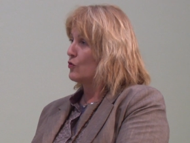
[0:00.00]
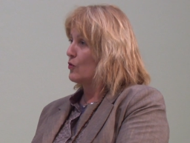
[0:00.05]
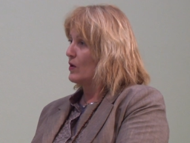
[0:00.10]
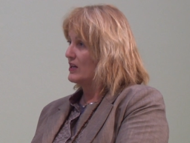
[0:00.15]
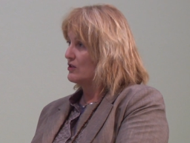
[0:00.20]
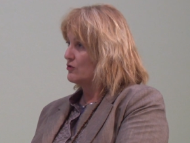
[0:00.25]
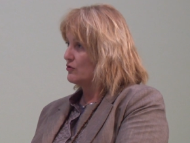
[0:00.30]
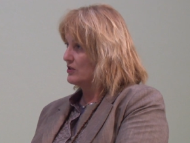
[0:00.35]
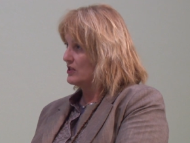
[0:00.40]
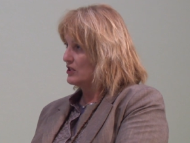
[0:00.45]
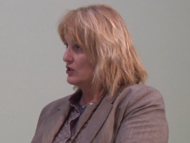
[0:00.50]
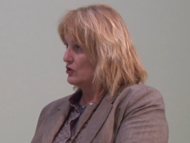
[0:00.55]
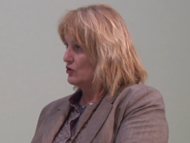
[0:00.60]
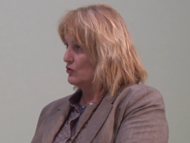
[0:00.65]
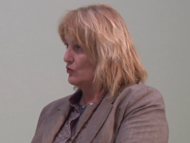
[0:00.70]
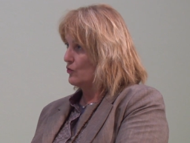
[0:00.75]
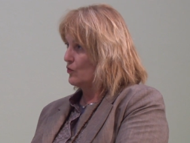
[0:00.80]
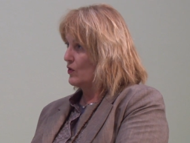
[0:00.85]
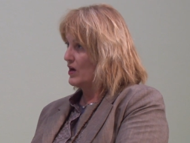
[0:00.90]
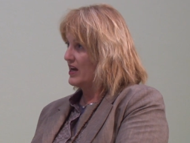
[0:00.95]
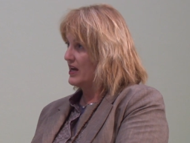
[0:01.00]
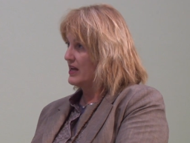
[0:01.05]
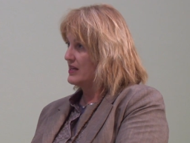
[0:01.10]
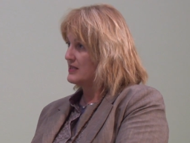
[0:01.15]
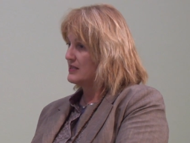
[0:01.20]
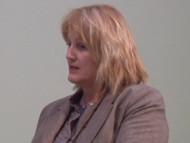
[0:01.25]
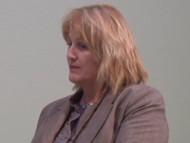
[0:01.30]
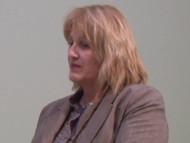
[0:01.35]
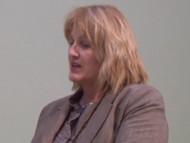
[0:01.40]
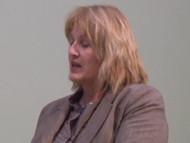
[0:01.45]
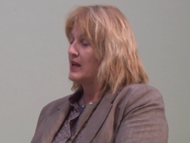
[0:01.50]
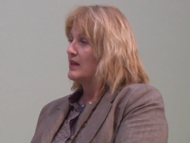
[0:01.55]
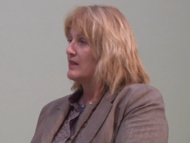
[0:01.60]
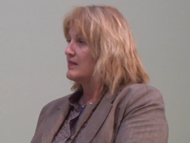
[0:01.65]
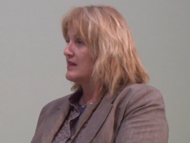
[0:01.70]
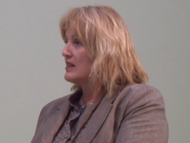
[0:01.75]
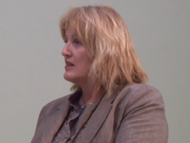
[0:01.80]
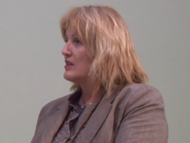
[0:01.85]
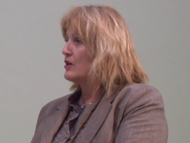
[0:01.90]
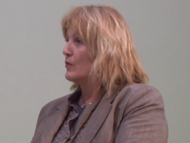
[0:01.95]
or quite traditional ways.
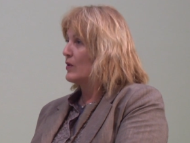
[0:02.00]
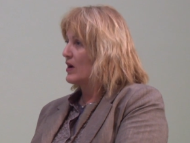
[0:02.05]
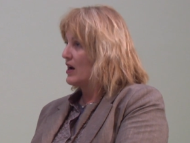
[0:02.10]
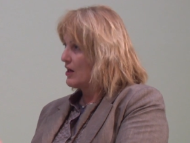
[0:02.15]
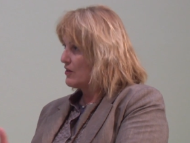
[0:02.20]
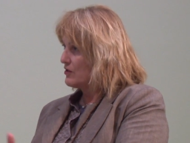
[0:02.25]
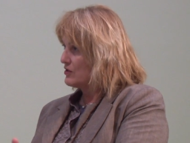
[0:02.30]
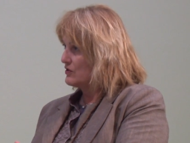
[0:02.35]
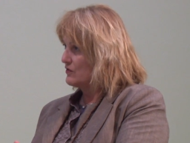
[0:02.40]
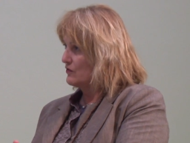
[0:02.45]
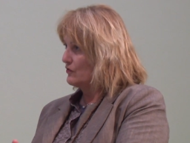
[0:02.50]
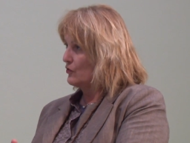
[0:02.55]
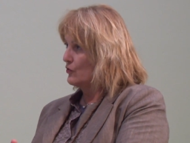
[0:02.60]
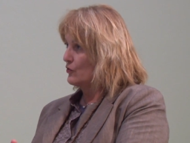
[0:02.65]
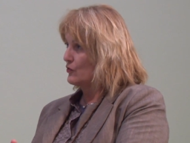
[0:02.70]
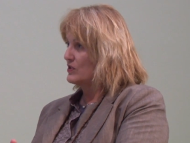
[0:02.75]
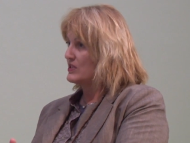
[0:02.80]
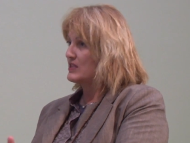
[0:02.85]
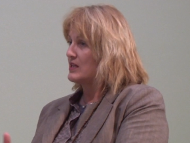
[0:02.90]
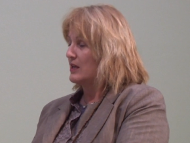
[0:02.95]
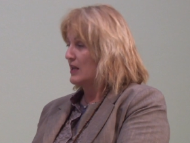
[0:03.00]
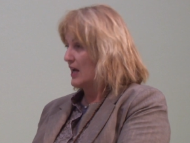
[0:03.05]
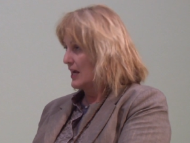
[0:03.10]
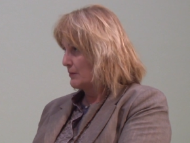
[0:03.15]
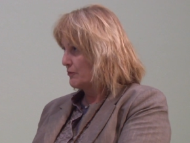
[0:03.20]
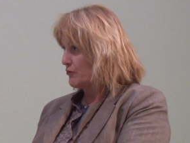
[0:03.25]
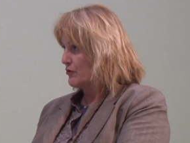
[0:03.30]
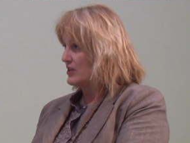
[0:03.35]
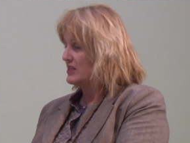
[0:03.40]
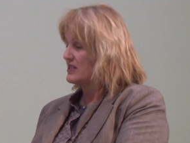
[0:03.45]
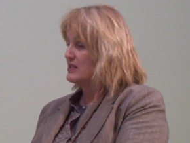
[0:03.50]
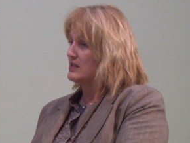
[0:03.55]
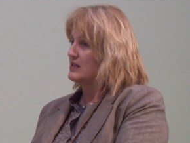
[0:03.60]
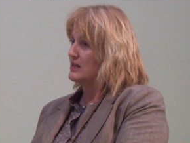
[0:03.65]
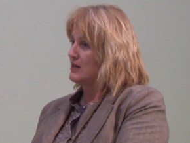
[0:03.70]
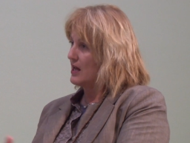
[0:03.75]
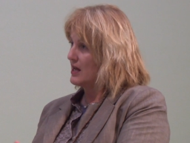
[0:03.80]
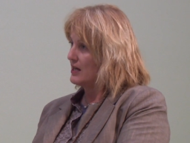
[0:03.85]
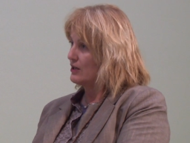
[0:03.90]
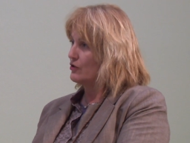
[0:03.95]
Then there were others, of course, like
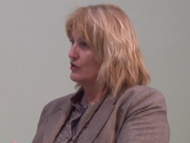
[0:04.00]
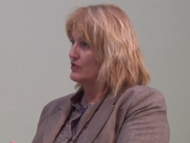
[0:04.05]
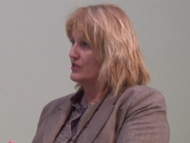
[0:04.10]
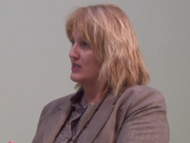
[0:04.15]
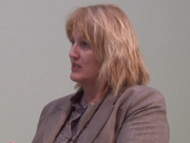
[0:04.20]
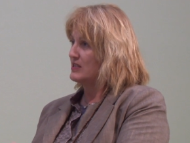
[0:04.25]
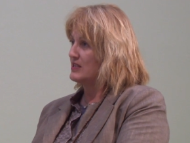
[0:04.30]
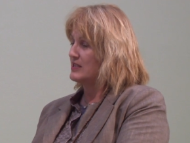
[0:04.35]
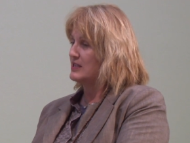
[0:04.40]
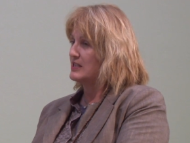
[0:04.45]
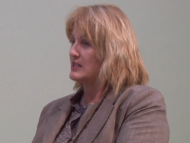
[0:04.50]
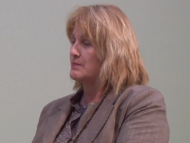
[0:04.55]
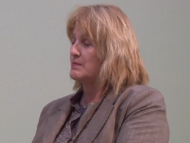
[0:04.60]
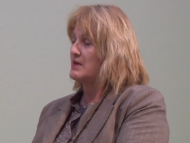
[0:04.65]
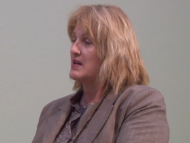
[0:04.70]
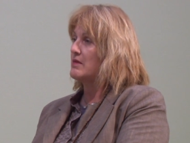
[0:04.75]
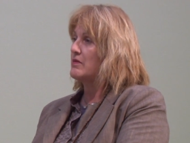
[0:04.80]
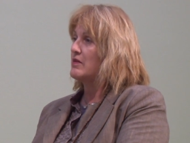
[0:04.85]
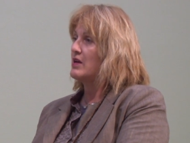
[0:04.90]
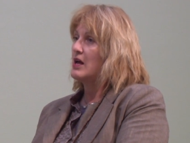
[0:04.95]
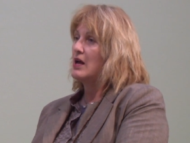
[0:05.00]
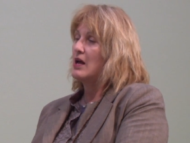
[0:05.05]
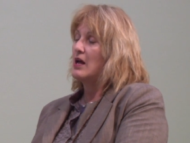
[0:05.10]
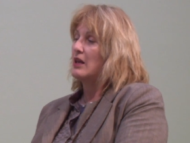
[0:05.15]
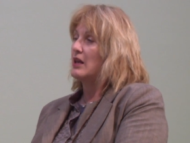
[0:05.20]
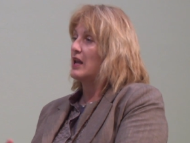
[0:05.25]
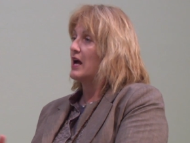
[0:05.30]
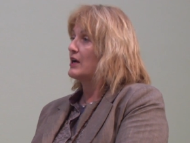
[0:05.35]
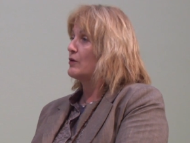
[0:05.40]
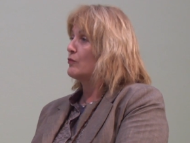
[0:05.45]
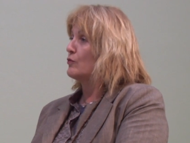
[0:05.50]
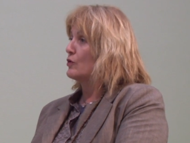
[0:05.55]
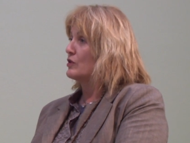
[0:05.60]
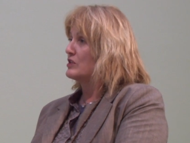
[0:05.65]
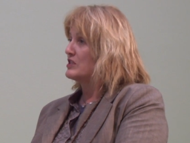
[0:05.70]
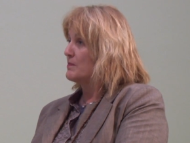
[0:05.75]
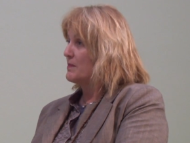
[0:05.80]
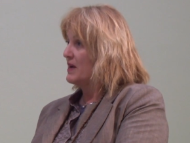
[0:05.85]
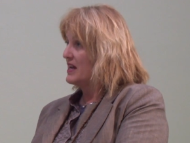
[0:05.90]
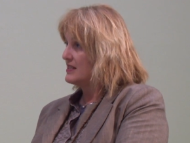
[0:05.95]
Preston, like Cossington Smith, like Roy
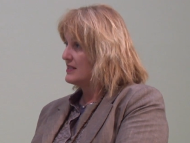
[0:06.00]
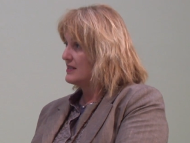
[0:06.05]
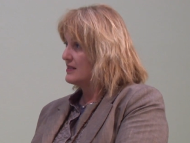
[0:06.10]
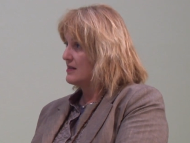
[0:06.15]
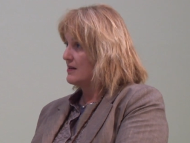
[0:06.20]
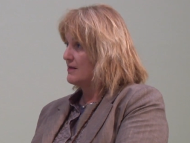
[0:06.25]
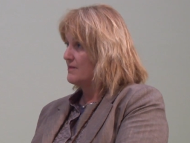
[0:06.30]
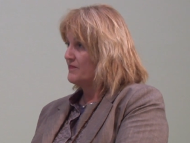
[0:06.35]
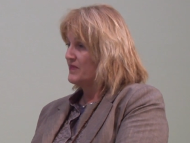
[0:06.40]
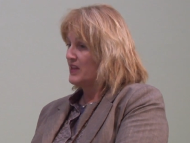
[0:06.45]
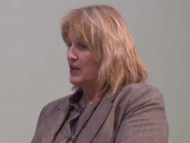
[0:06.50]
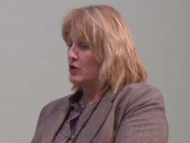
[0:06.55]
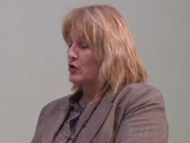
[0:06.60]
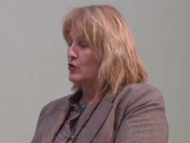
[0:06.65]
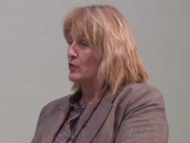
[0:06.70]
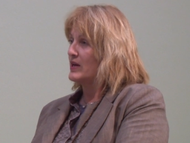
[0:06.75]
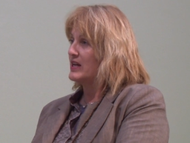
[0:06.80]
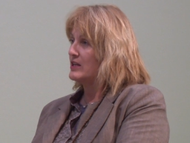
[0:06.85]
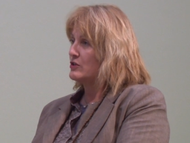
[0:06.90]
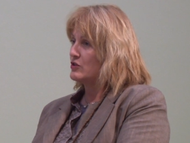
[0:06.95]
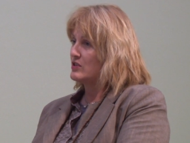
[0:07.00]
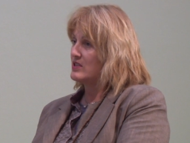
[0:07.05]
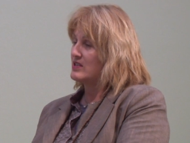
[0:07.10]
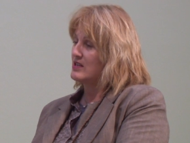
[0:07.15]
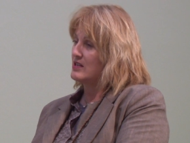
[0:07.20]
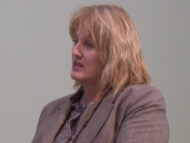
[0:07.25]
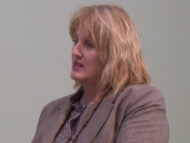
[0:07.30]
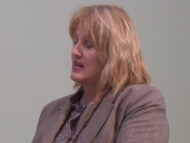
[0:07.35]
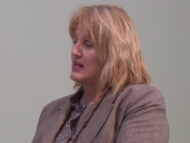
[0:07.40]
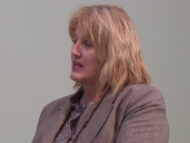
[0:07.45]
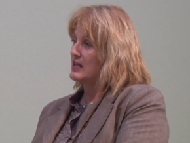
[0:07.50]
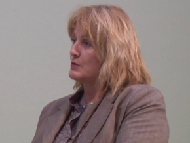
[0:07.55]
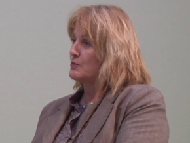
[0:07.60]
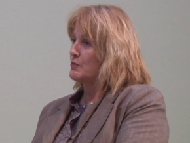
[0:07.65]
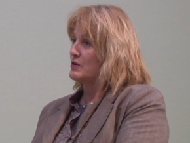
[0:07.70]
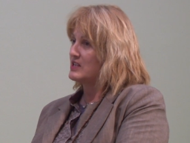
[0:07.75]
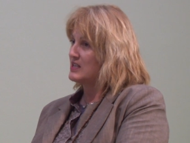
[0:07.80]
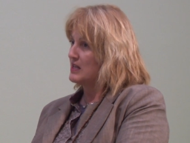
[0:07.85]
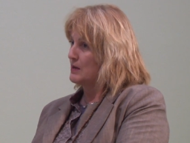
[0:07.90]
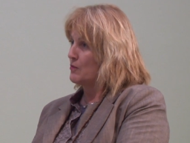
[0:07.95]
de Meester, who were interested in
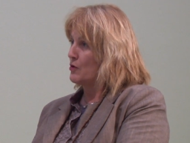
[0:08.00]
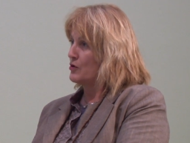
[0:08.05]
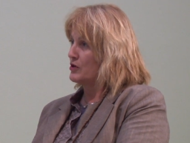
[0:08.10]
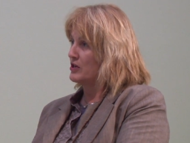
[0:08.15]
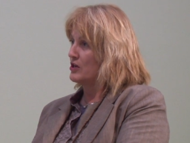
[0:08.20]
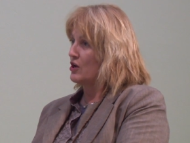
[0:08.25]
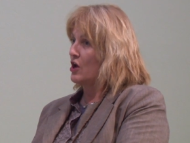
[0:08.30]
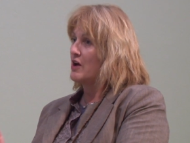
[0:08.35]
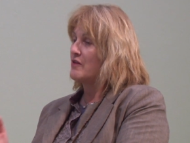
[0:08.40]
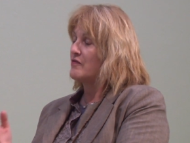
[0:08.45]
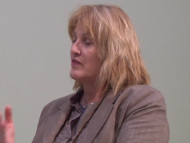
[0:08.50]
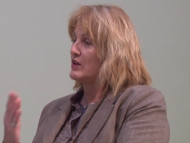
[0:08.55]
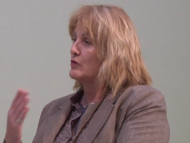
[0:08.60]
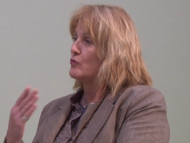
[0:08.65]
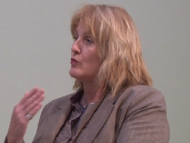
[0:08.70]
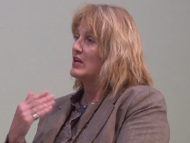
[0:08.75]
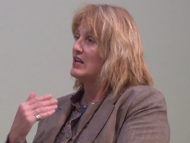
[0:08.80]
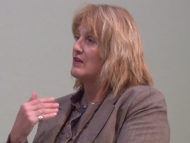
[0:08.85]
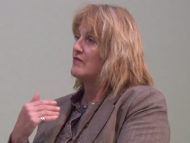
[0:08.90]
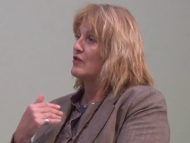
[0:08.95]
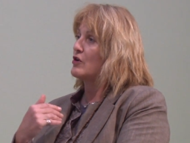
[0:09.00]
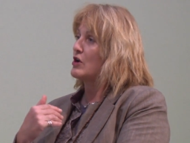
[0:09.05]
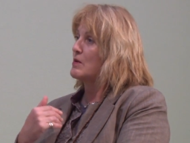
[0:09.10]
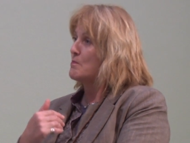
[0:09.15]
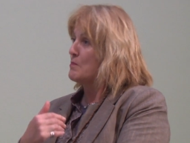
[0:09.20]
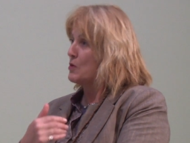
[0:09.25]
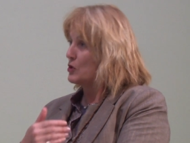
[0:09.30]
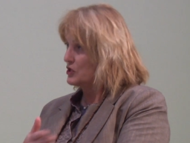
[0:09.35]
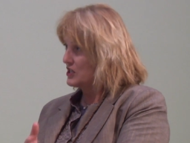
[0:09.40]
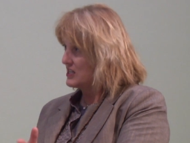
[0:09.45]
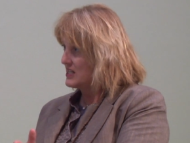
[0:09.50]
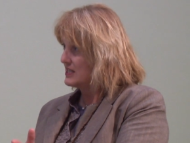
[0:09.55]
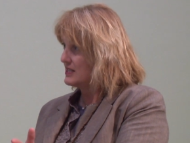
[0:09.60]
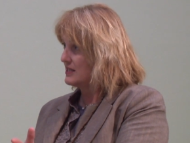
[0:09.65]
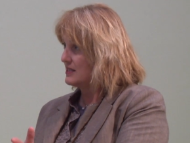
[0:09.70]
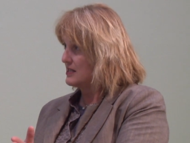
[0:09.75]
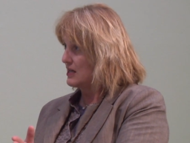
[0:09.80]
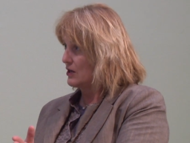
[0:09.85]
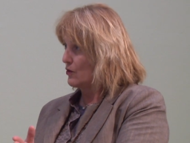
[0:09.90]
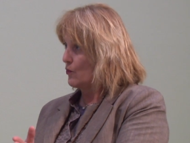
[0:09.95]
expressing modern life in really very
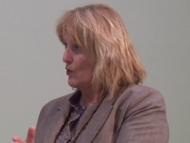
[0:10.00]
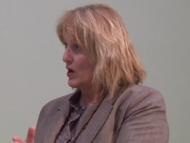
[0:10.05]
modernistic